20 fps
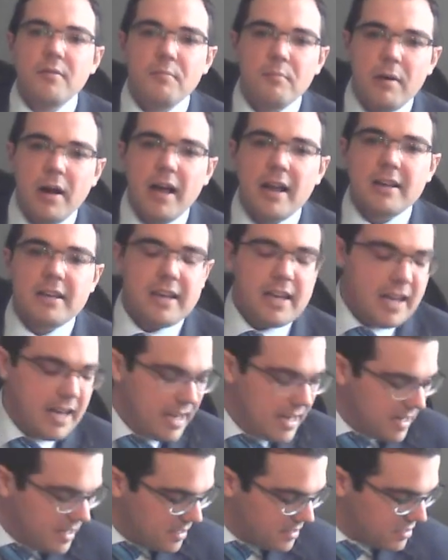but
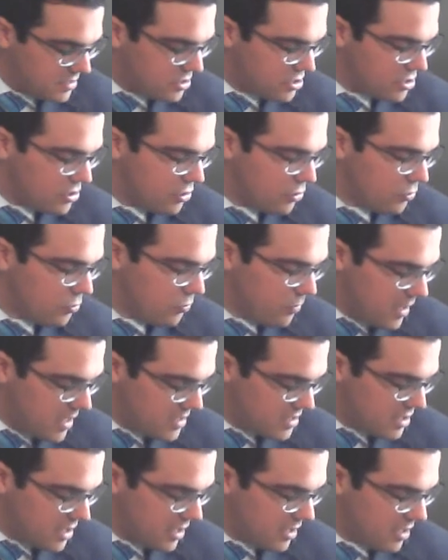is
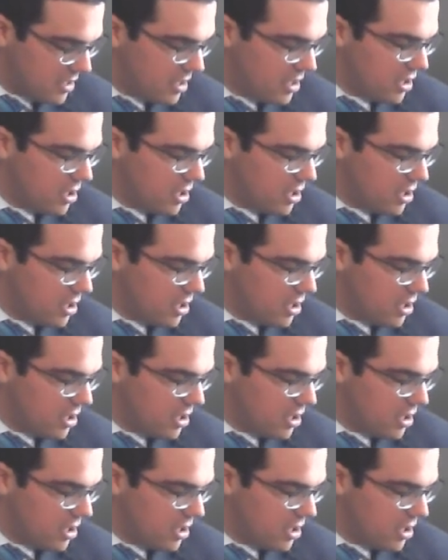risen.